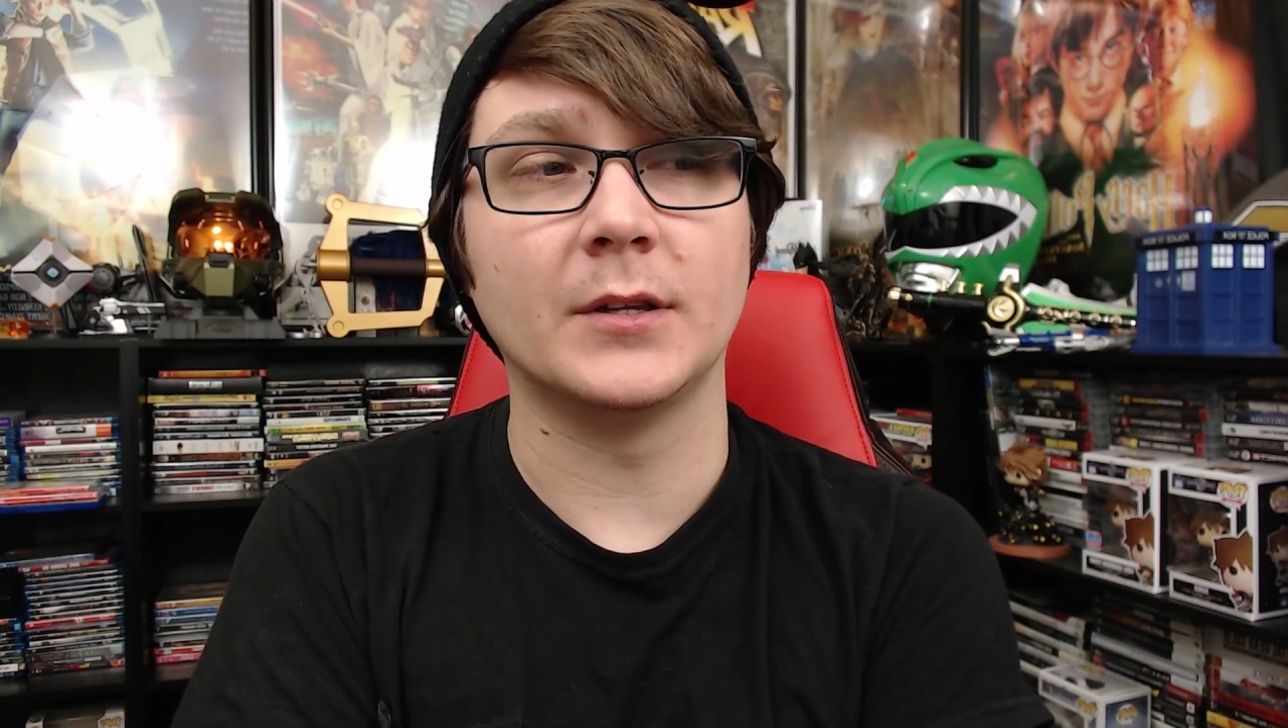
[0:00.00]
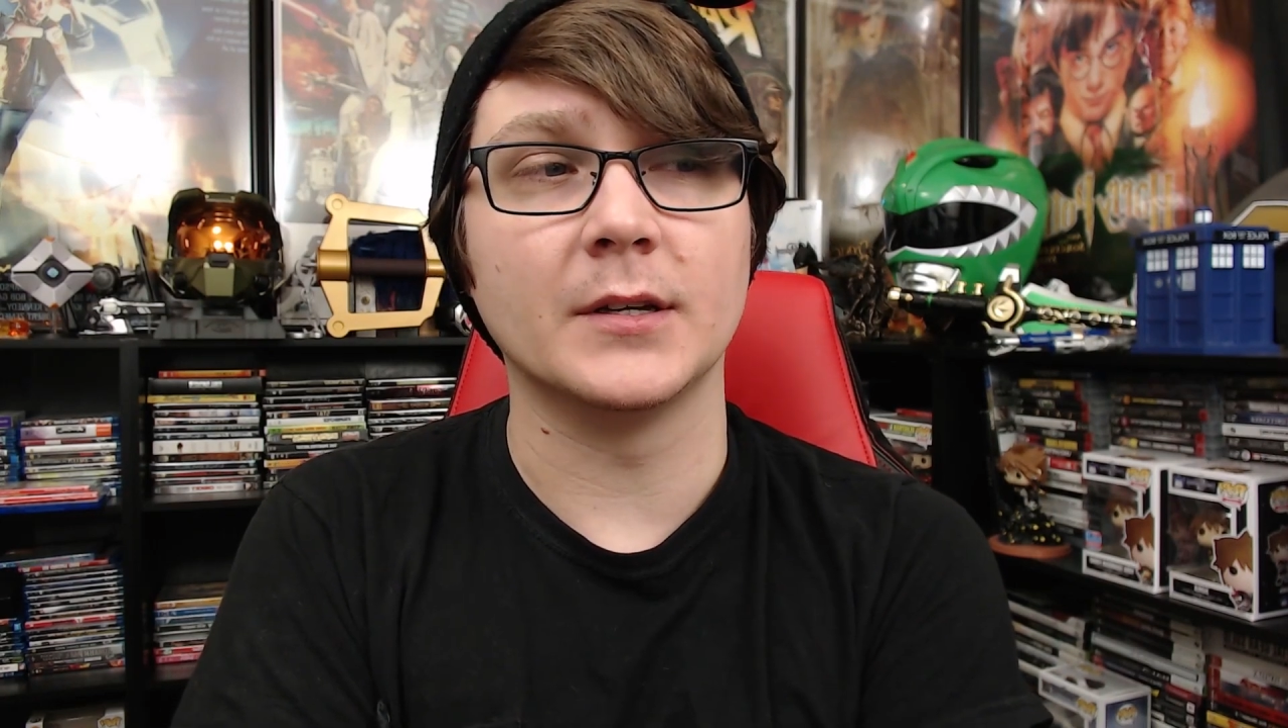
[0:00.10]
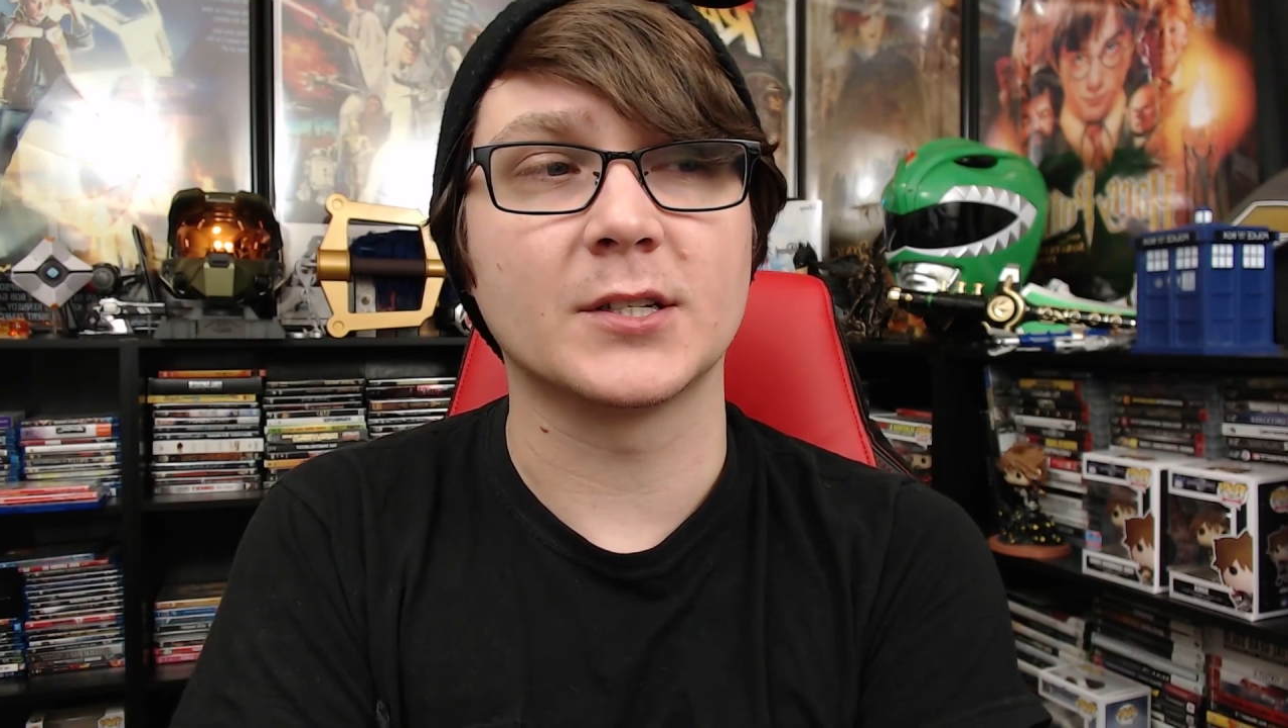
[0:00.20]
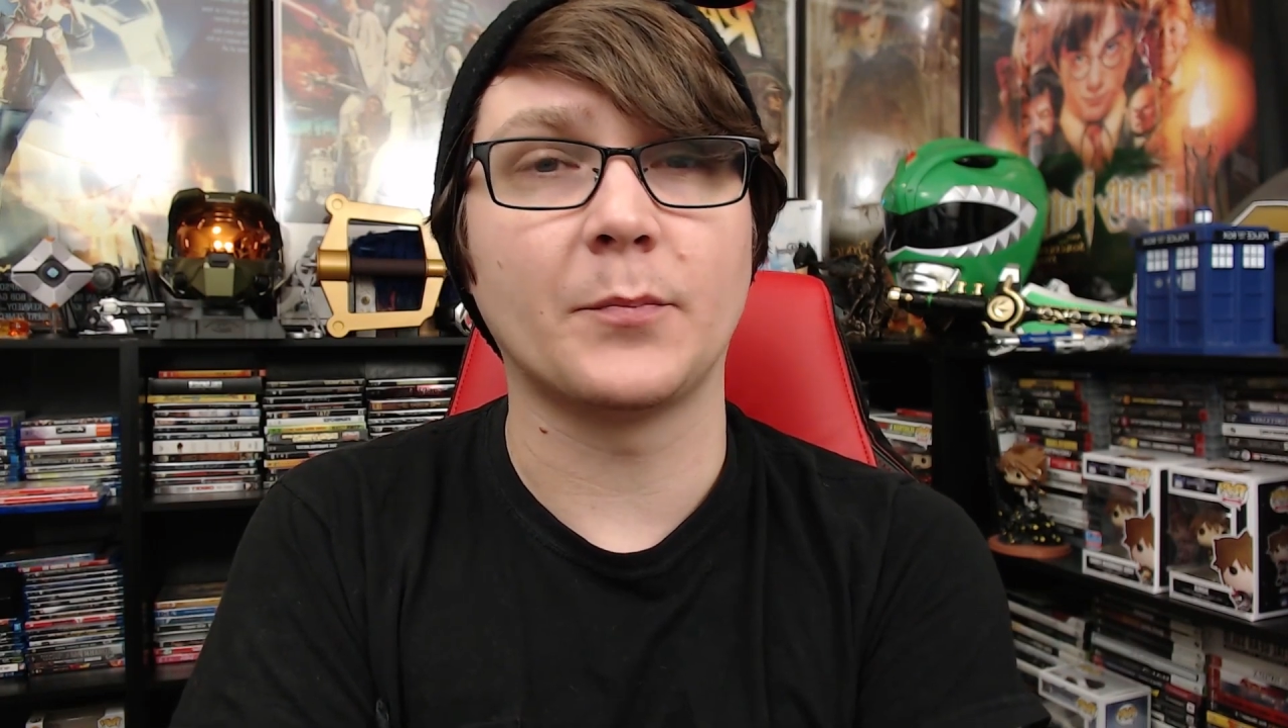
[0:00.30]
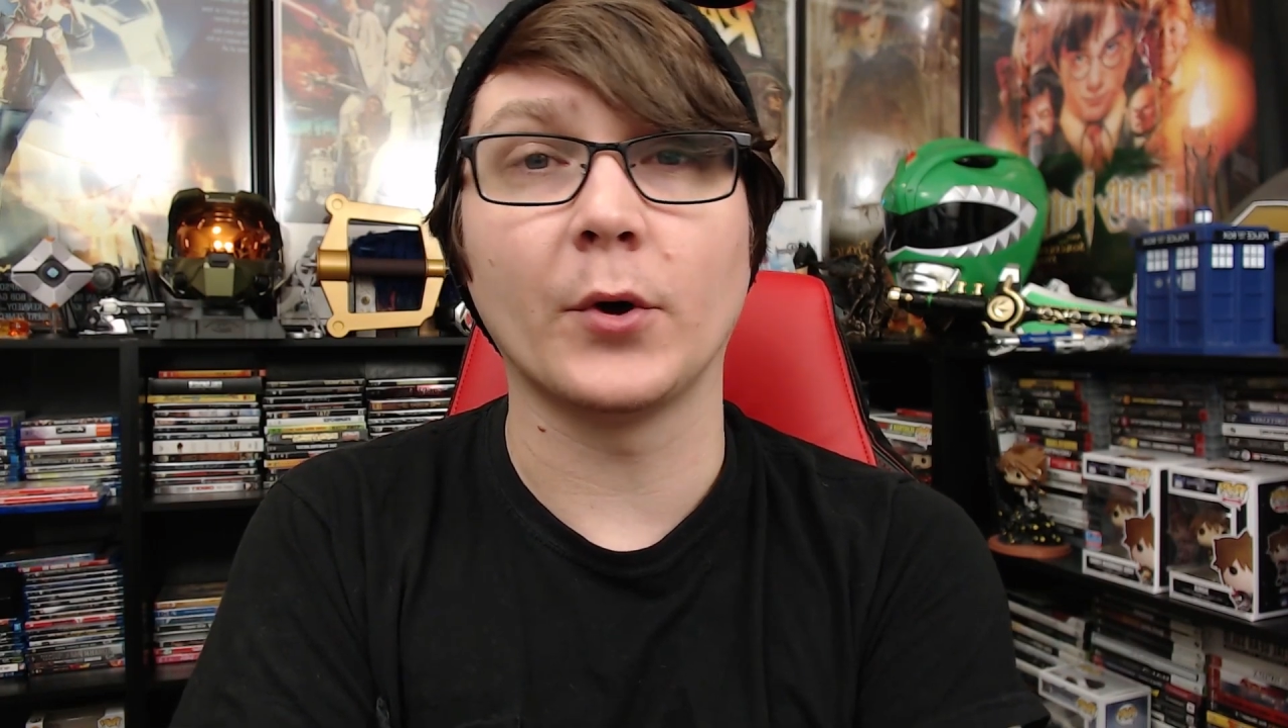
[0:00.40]

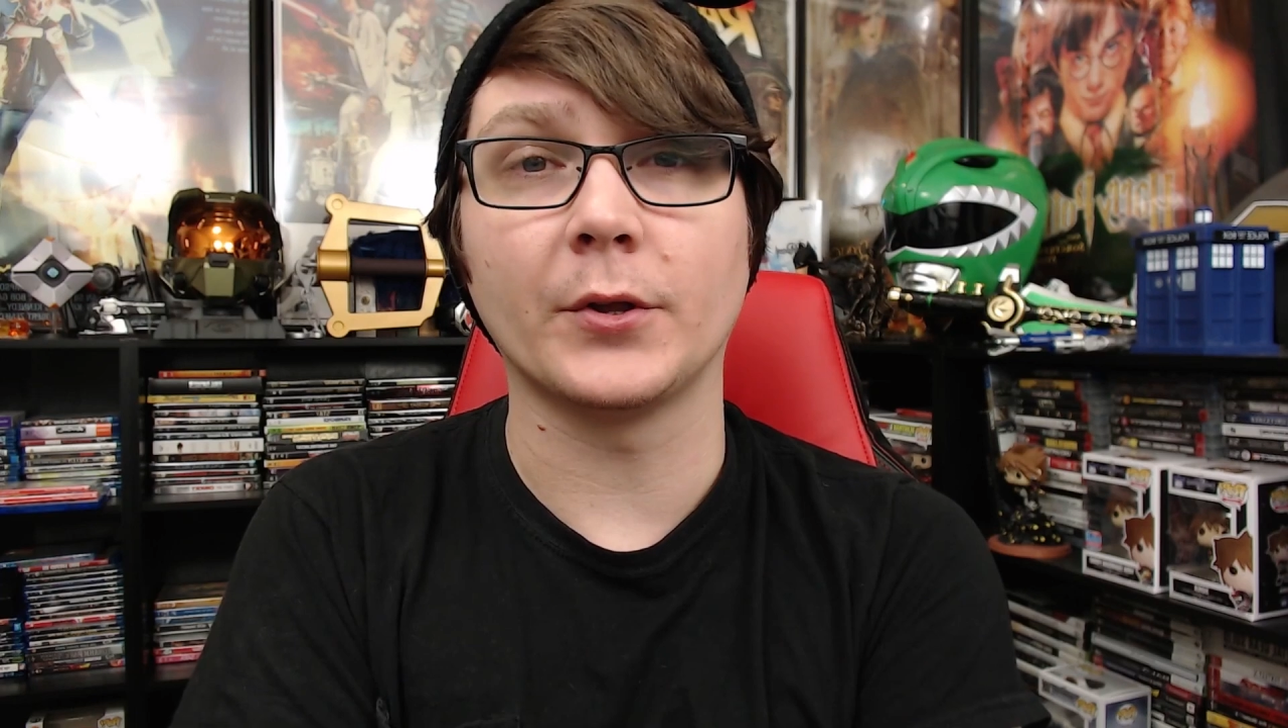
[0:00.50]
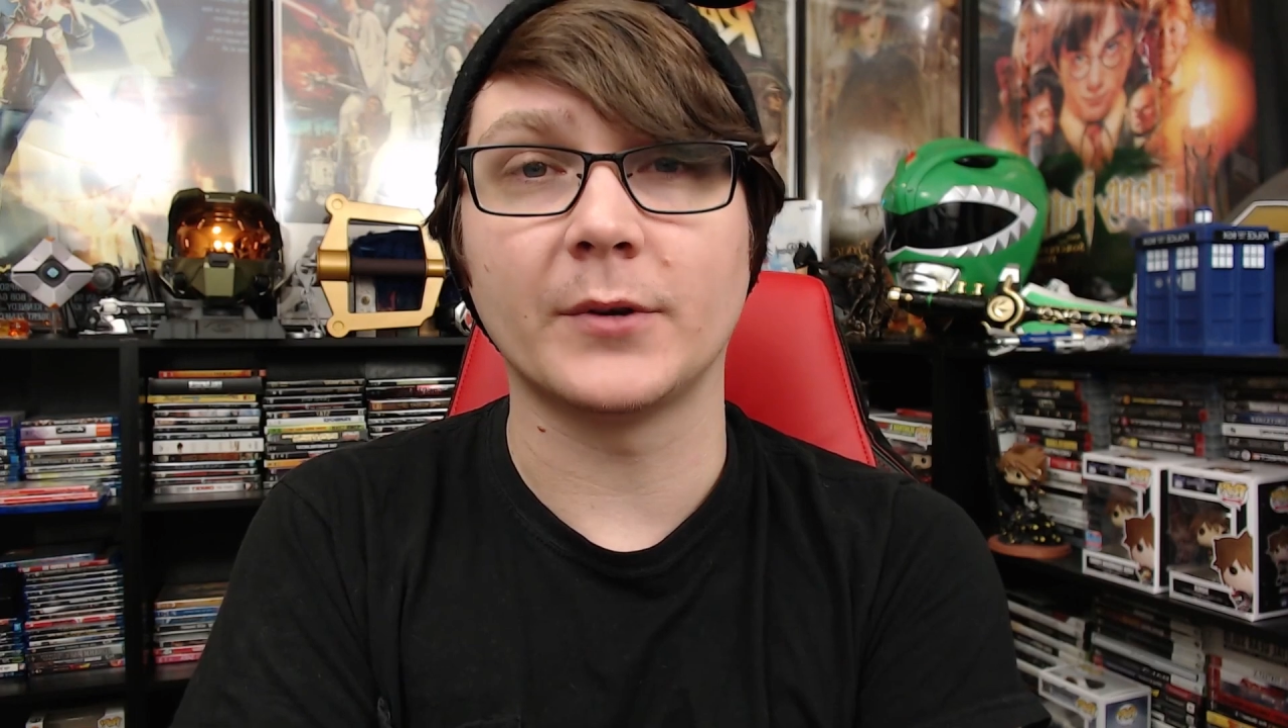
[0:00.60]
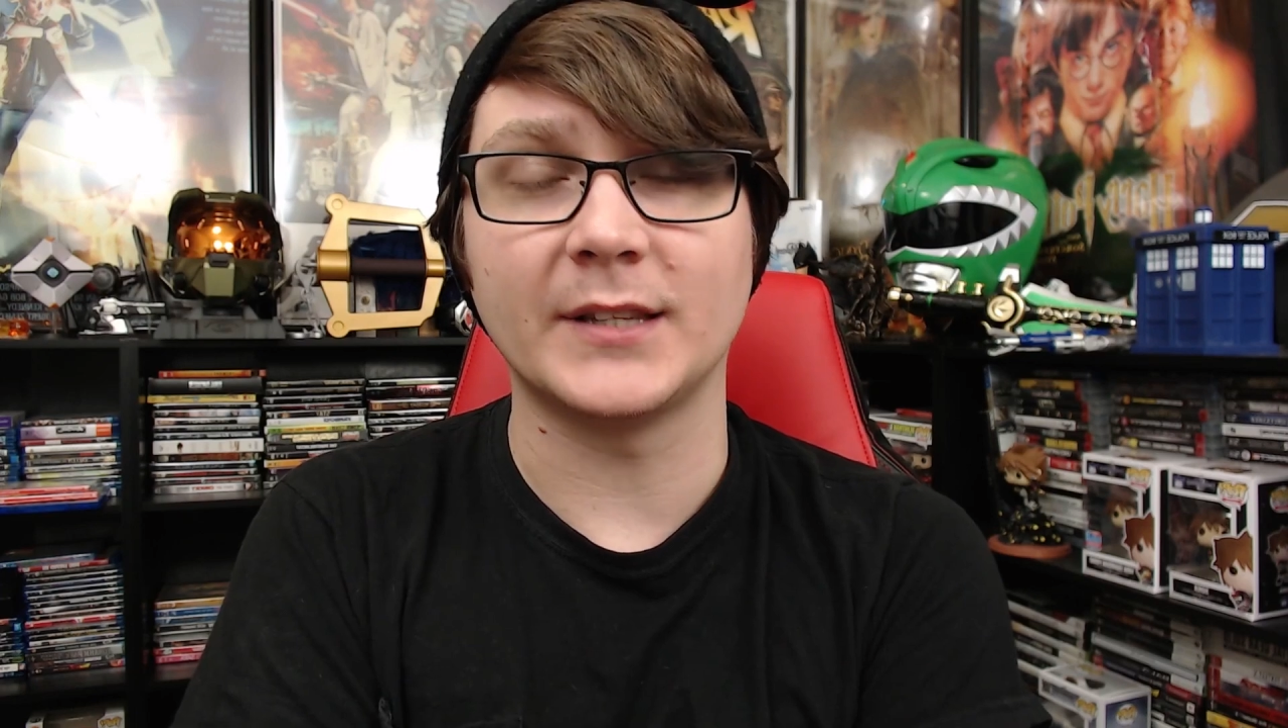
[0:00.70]
the spoiler